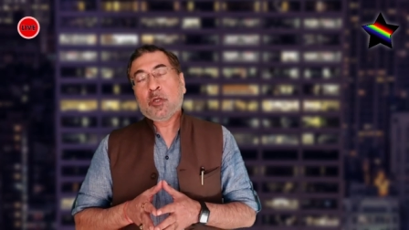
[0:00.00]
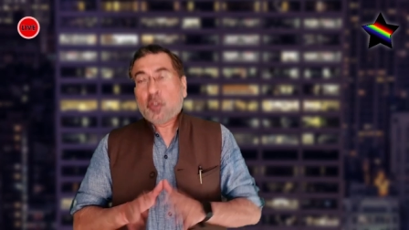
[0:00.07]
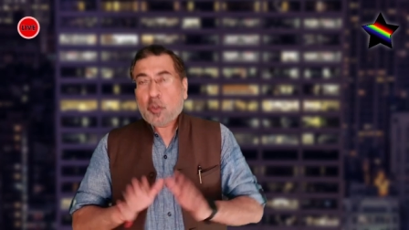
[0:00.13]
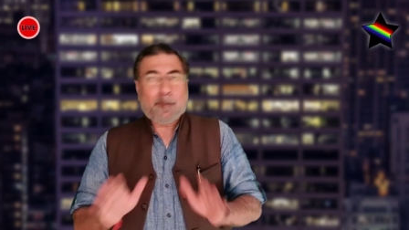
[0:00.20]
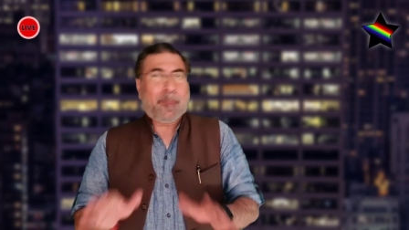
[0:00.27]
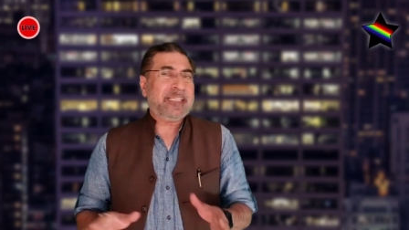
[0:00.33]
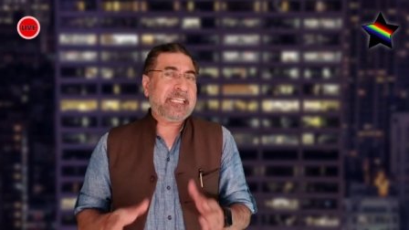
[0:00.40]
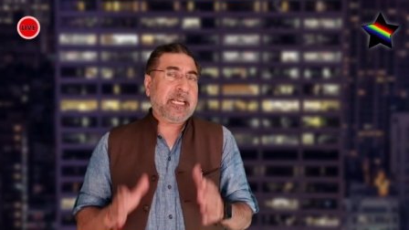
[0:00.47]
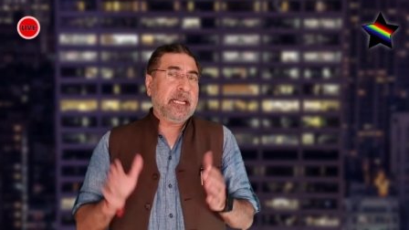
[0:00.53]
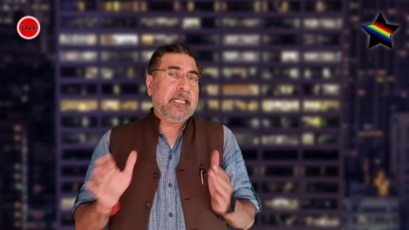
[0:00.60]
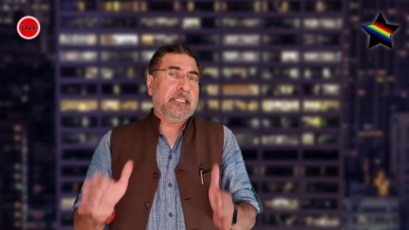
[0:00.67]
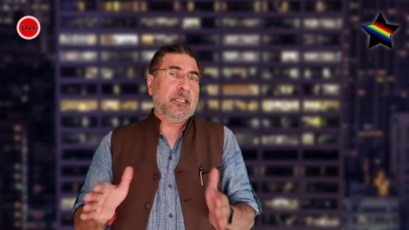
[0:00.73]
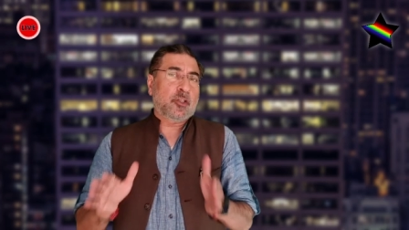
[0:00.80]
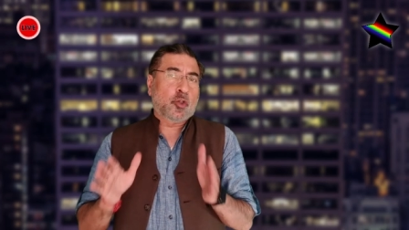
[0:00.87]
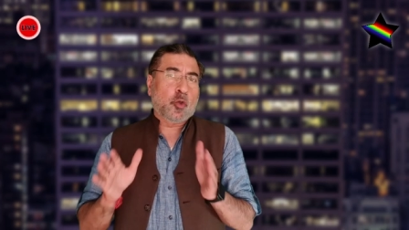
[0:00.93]
So
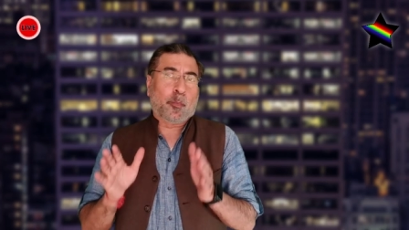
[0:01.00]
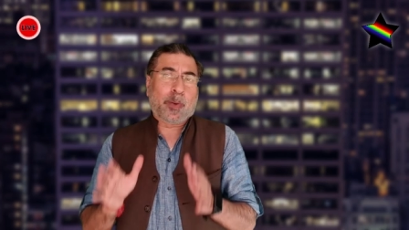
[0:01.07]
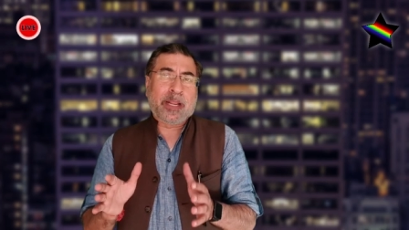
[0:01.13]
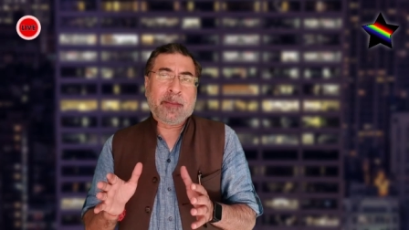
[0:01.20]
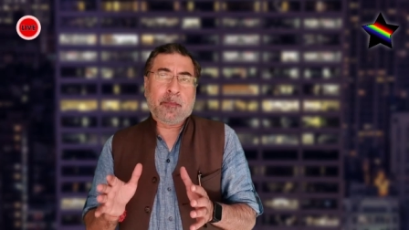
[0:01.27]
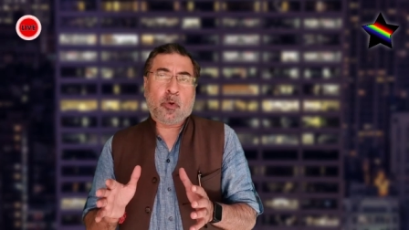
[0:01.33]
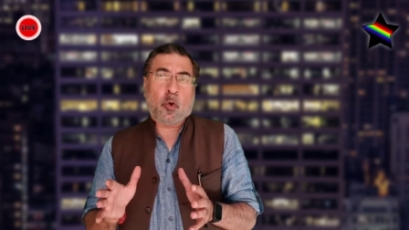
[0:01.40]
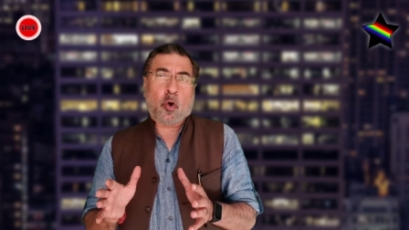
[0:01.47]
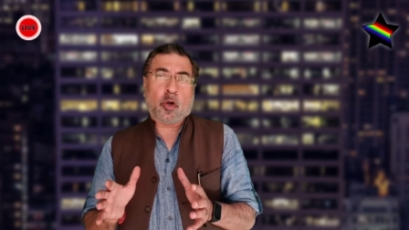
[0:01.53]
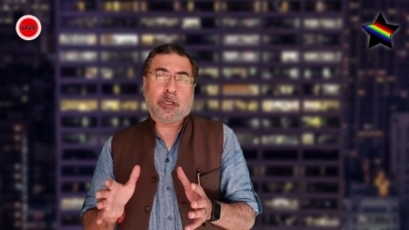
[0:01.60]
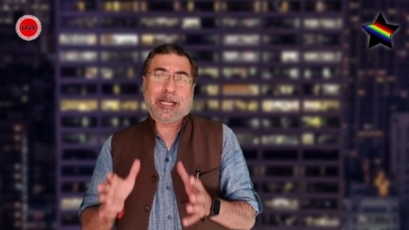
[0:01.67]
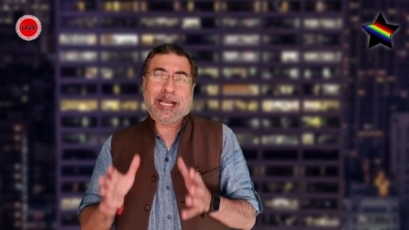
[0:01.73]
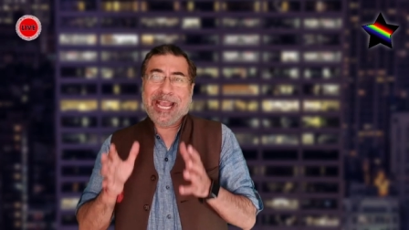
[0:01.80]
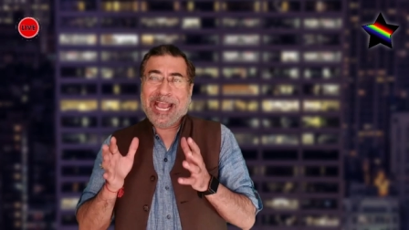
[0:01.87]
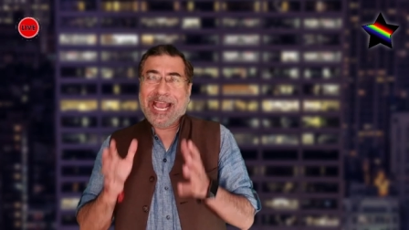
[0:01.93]
basically, the Supreme
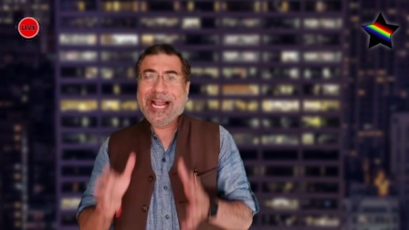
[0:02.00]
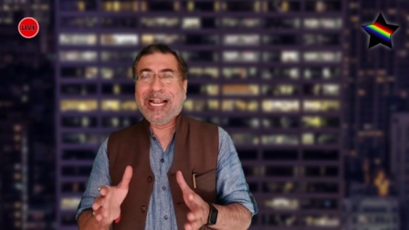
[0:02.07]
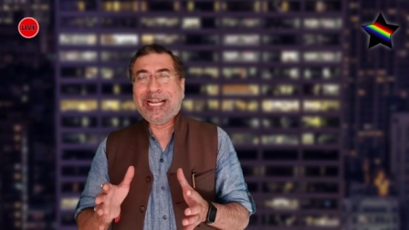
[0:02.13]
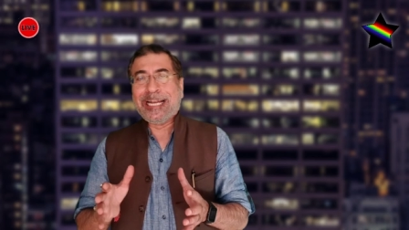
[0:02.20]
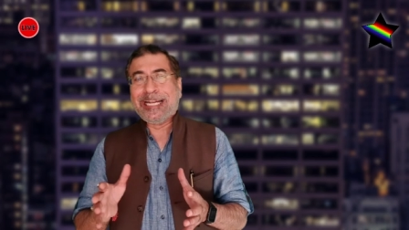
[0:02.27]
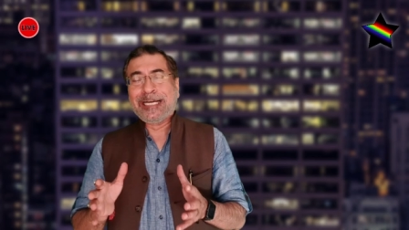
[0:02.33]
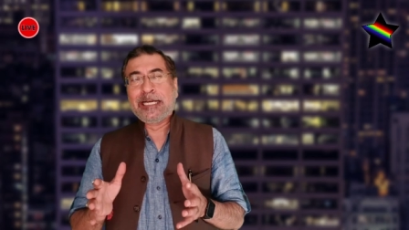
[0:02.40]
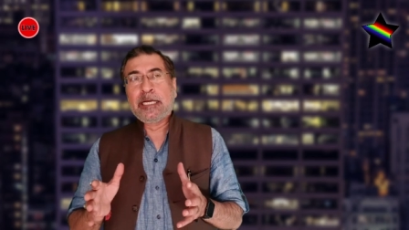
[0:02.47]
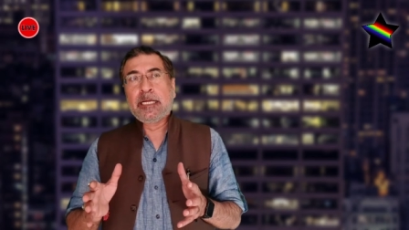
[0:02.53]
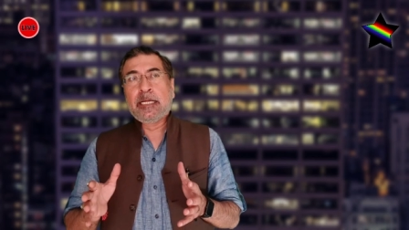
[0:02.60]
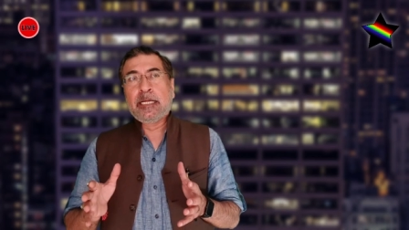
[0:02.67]
Court held